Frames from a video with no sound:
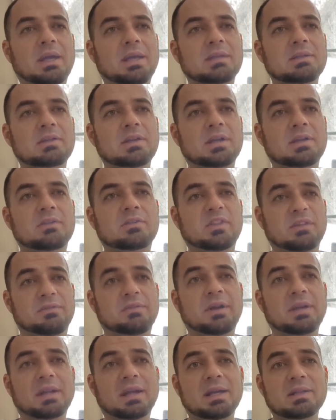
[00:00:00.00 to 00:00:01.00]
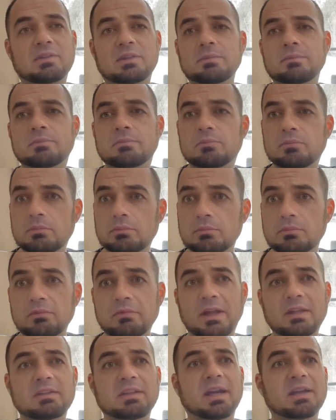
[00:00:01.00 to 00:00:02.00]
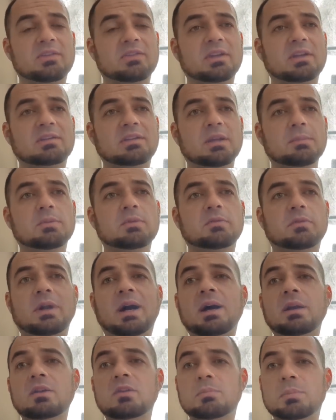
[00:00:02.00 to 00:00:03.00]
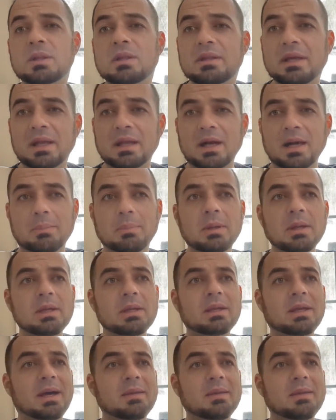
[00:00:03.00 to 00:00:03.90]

And uh, Stefan had some fantastic tips for how to speed that up.